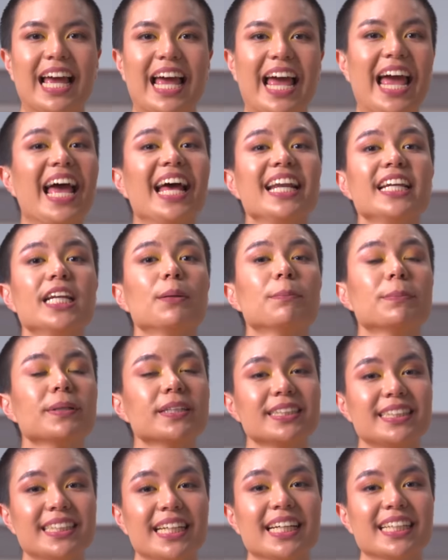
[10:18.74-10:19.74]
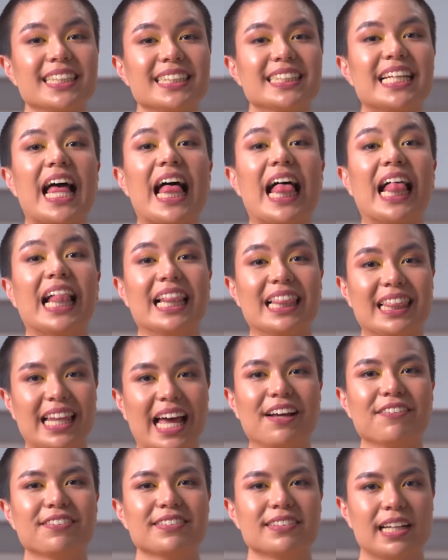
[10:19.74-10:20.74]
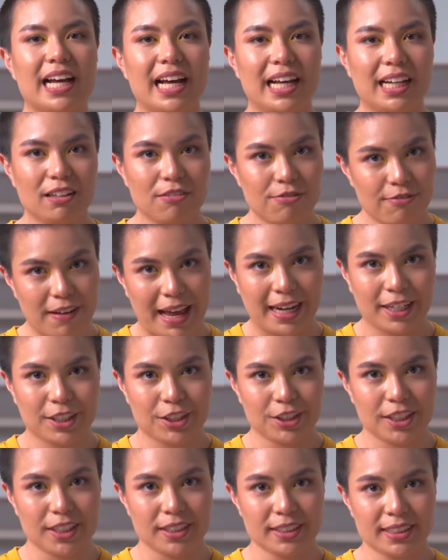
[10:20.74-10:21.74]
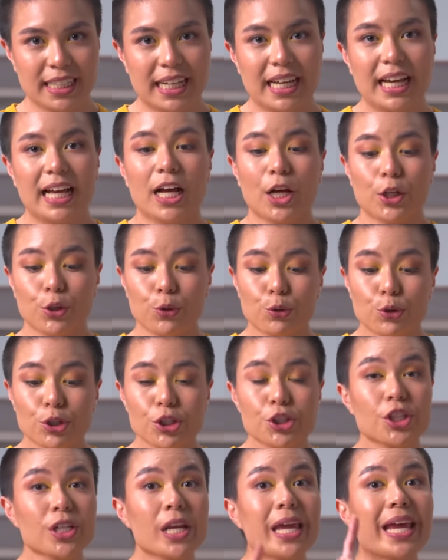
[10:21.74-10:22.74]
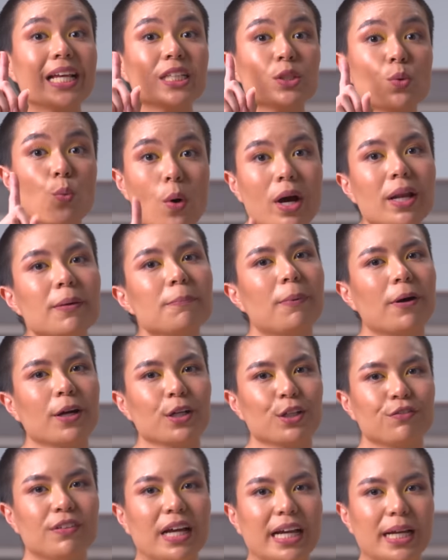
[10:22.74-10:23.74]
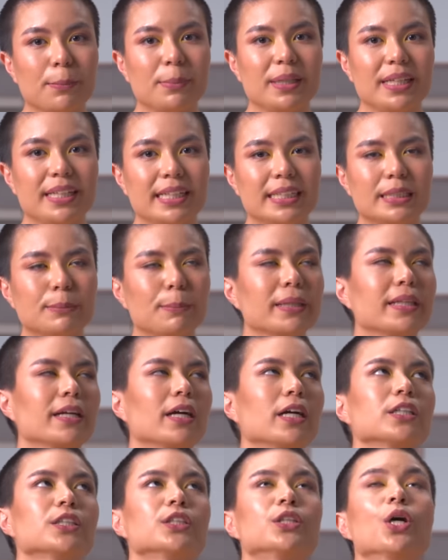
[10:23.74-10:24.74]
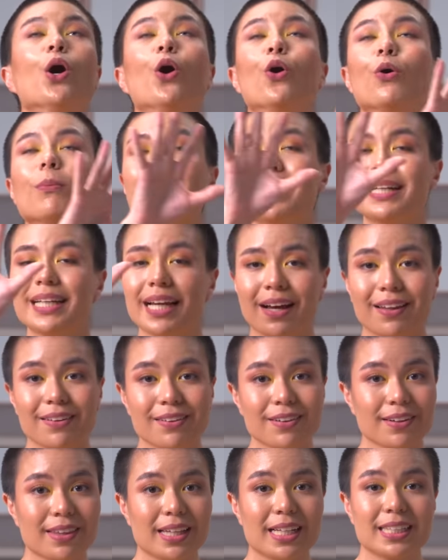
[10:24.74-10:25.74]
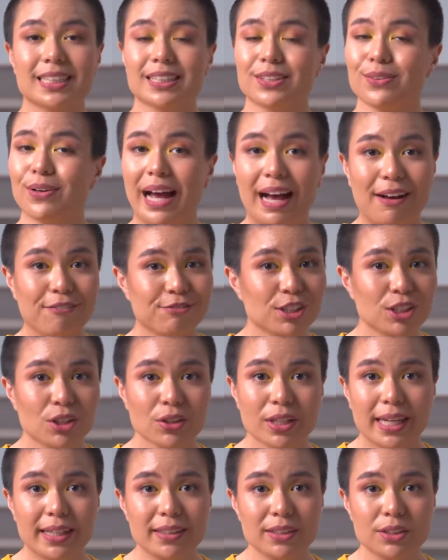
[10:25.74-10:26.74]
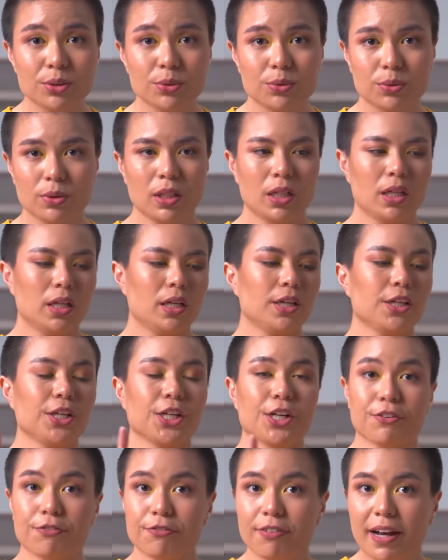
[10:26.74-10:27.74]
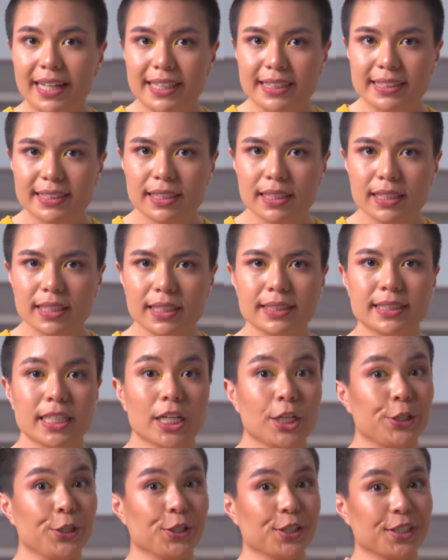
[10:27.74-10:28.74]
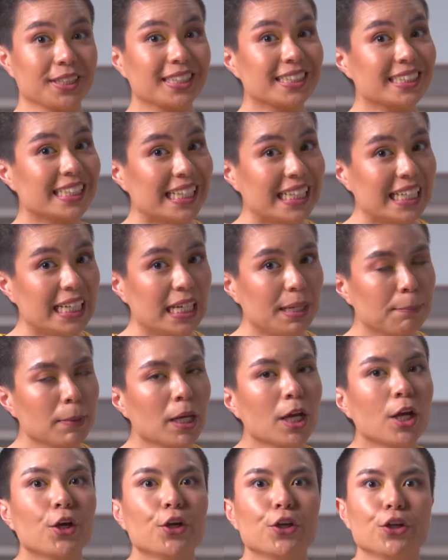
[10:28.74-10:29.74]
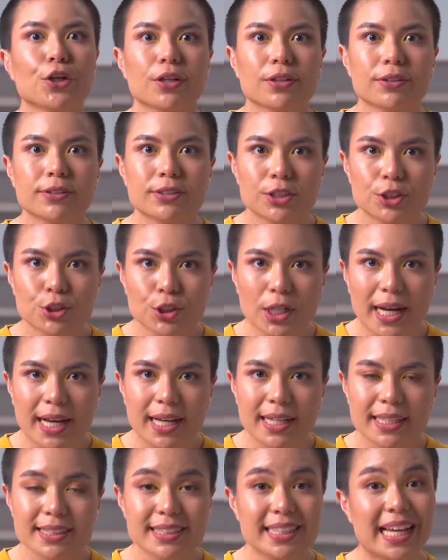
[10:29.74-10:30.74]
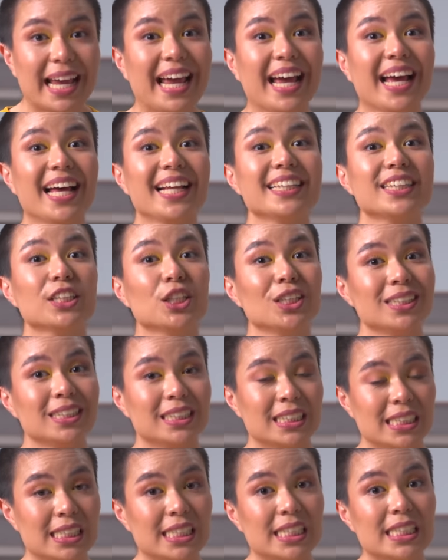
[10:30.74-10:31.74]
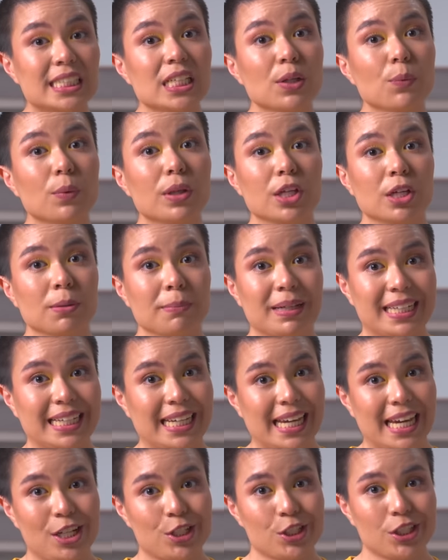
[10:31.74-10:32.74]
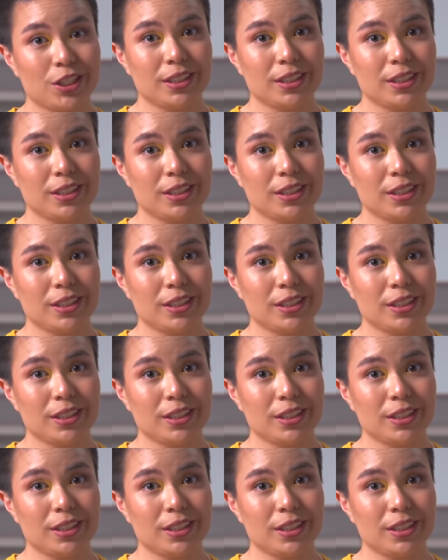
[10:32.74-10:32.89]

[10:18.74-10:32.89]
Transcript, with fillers: And number 6, lifestyle factors. Nutrition is one part of diabetes, but there are so many other things that you have to look into. Your vices, your sleep, your stress, and consistency with your medication.